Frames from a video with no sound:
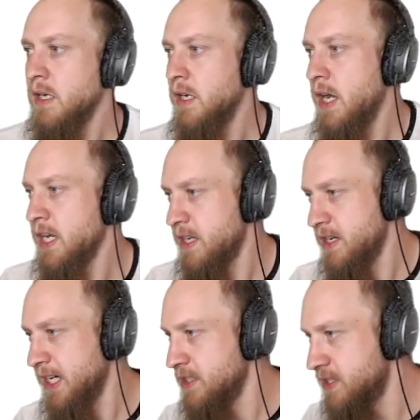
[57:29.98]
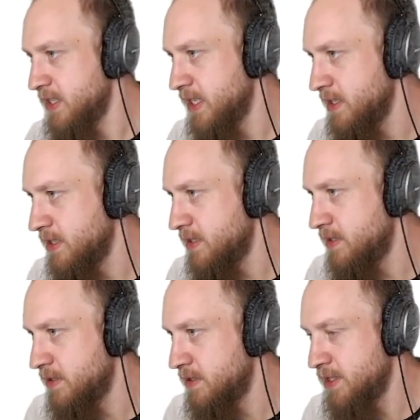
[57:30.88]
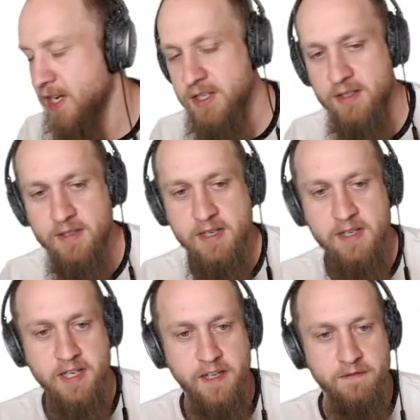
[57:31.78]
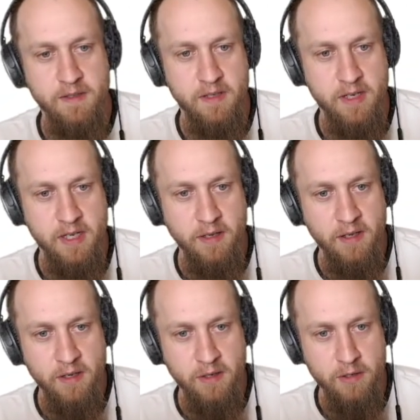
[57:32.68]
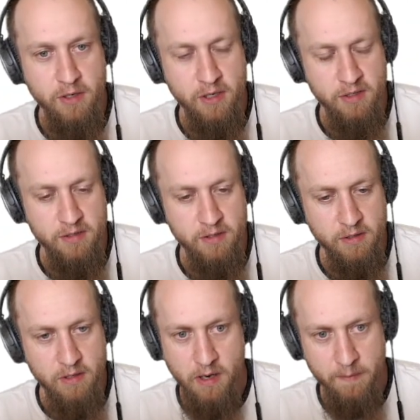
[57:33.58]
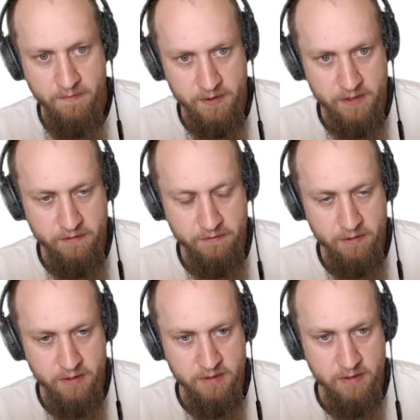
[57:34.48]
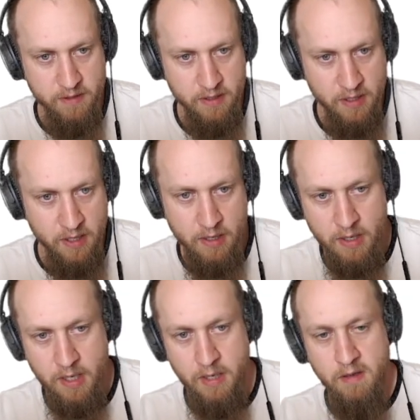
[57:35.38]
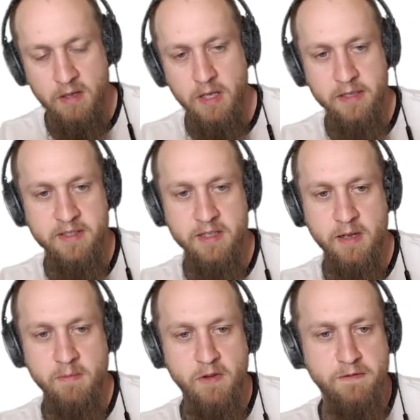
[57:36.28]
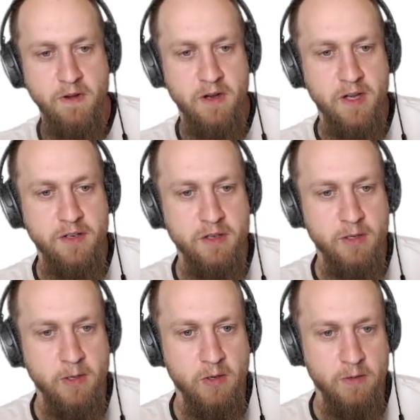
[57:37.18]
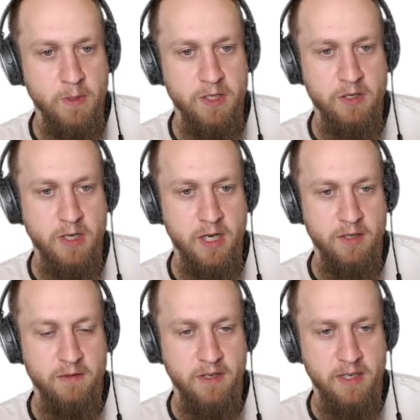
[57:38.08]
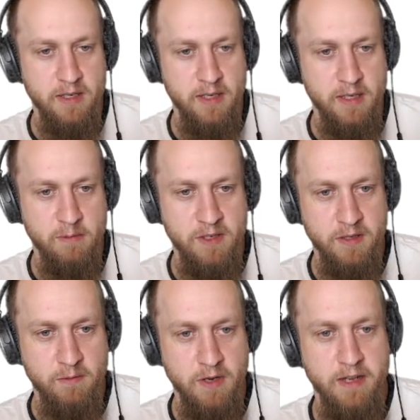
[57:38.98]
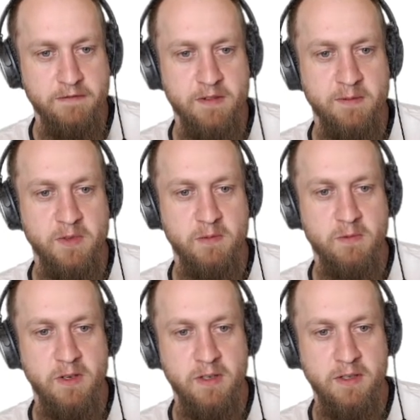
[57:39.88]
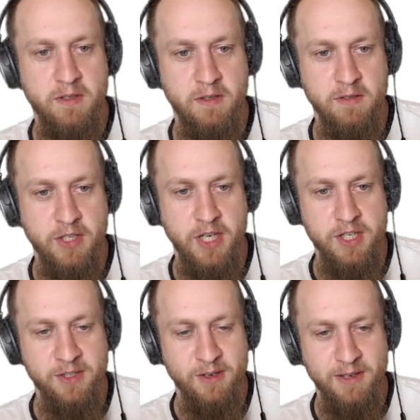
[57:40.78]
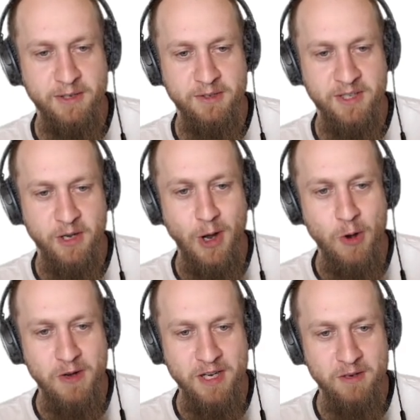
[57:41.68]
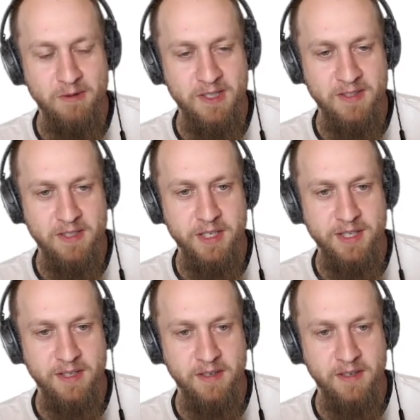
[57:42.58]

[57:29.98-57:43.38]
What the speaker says: can understand that sessions are definitely not obvious at first. In some of our newer code, we try to get a little bit away from the word session, or using only the word session.